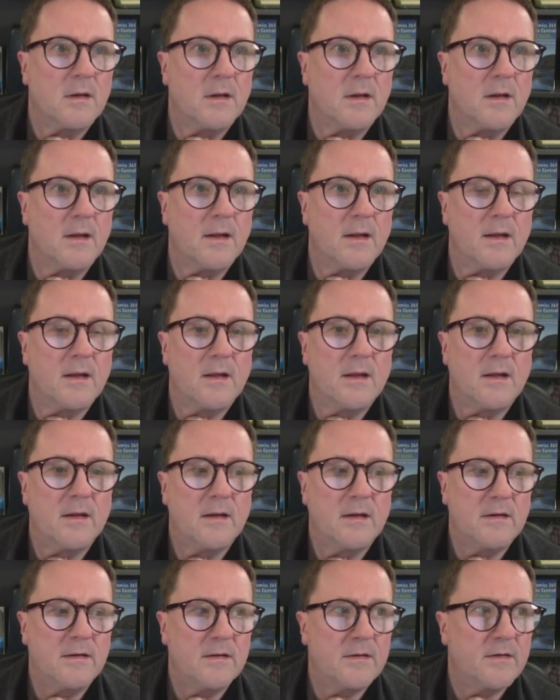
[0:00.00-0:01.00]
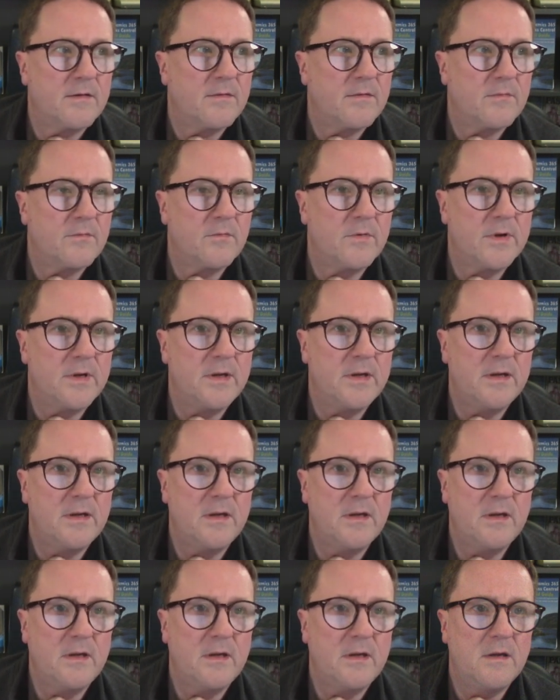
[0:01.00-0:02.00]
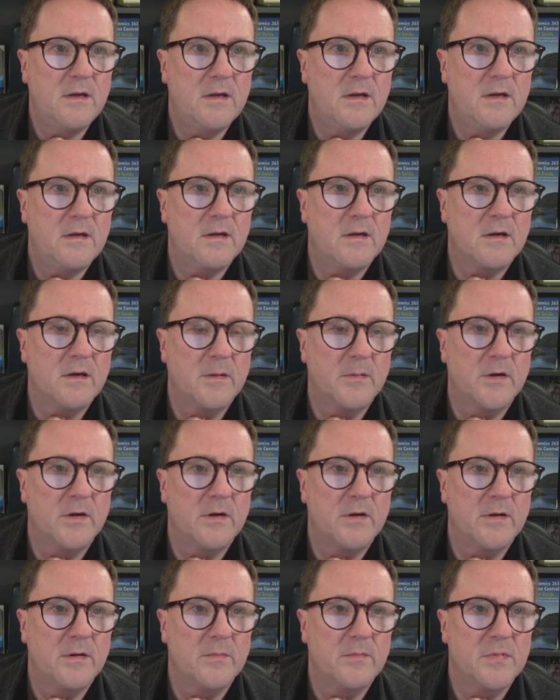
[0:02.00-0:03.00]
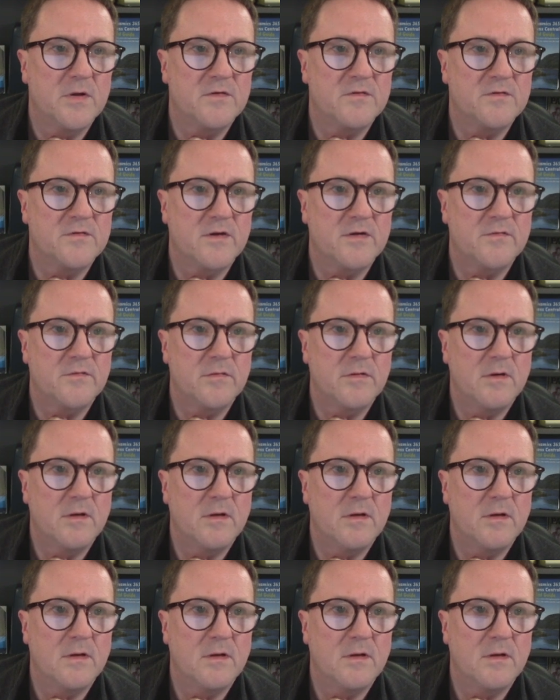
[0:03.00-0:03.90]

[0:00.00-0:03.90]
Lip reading: And we come on Business Central.